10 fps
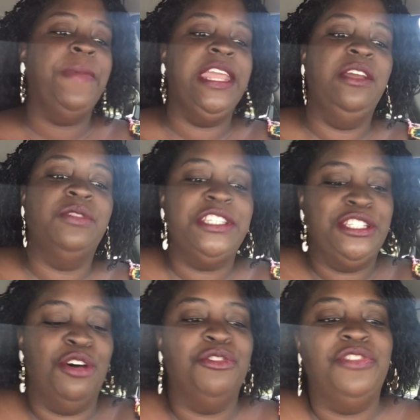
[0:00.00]
And it was
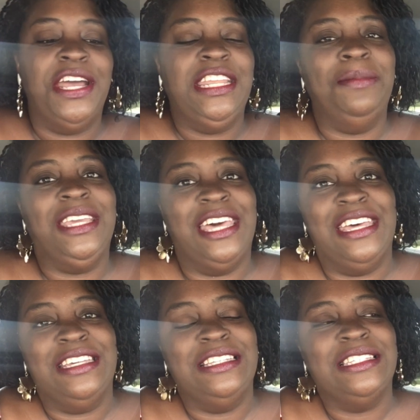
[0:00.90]
so funny
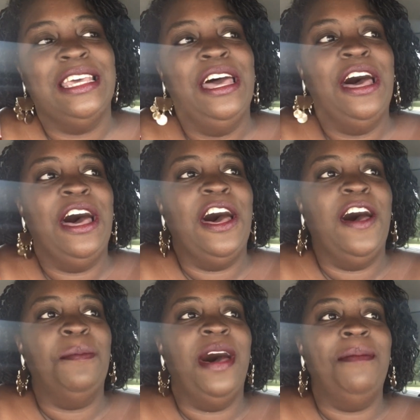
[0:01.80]
because
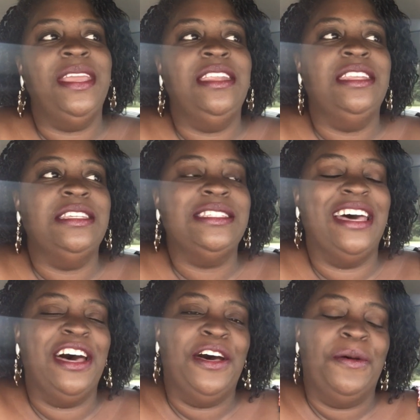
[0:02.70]
um, I'm in this
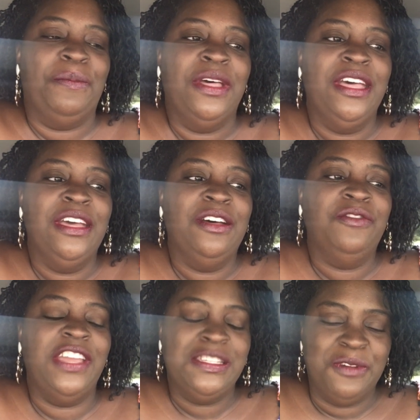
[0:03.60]
um,
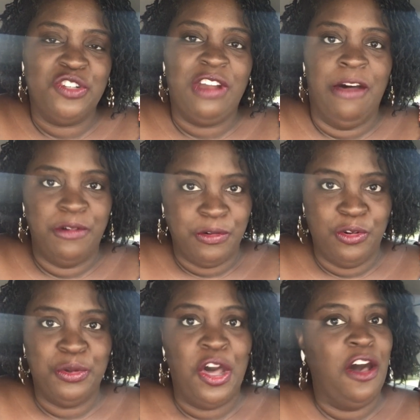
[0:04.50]
Facebook travel
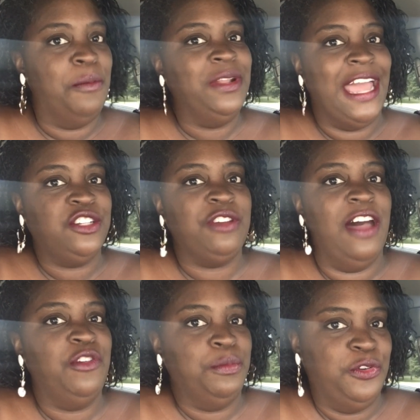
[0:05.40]
group called Black
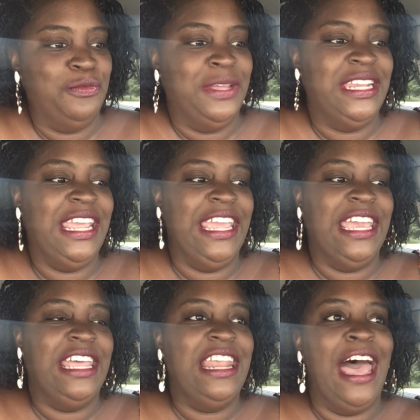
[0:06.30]
Travel Movement,
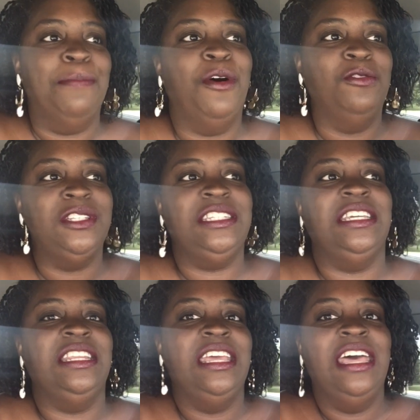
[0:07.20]
and I
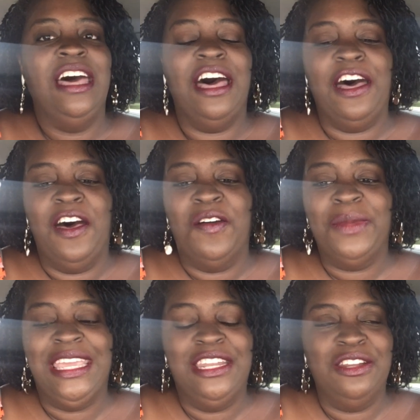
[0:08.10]
posted um,
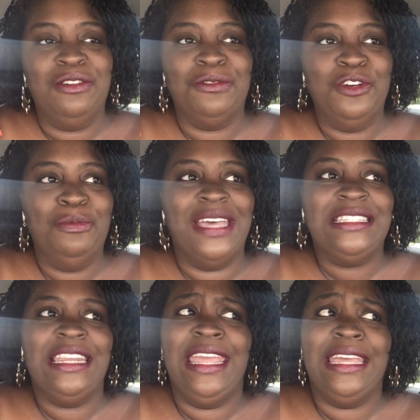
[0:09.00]
in the group, I
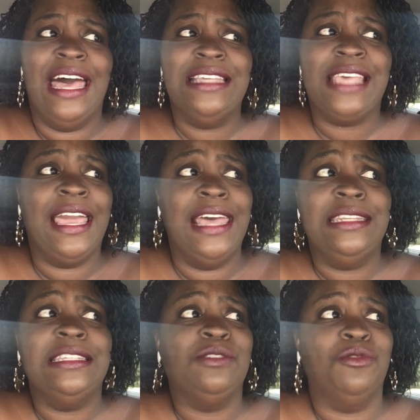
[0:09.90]
said, hey guys, I
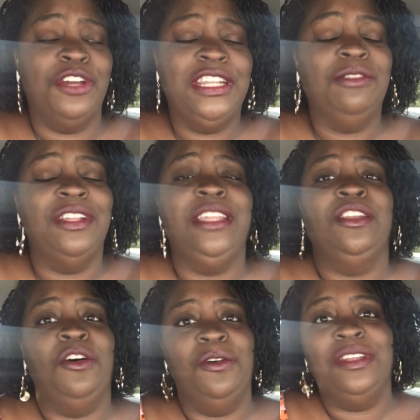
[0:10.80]
got this really, really
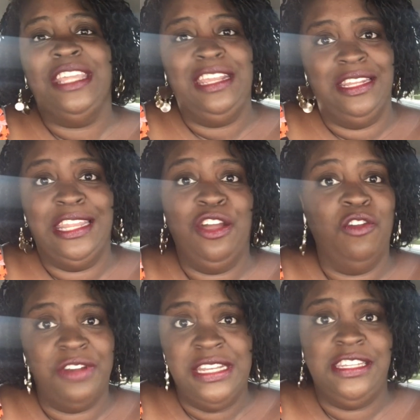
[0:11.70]
long lay
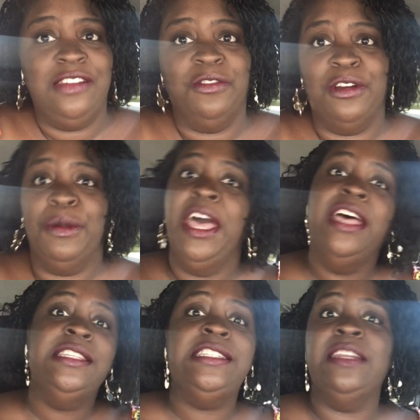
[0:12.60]
layover in Denver.
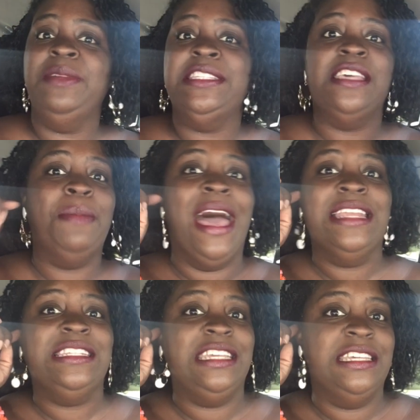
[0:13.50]
Send me some
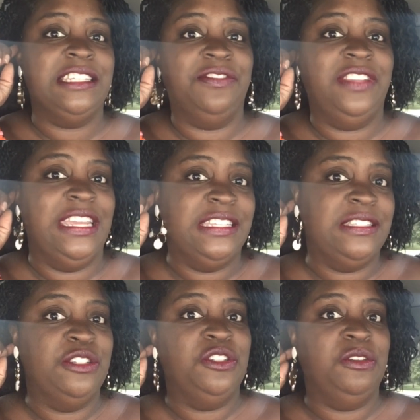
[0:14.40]
ideas of things
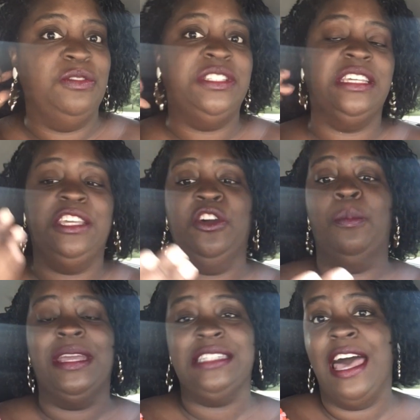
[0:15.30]
to do to
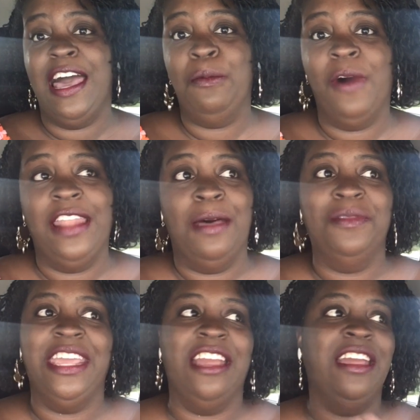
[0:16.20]
kill my time while
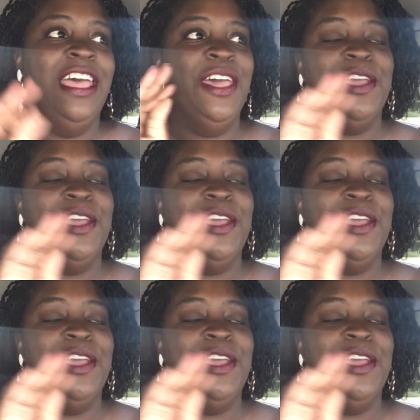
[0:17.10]
I'm there.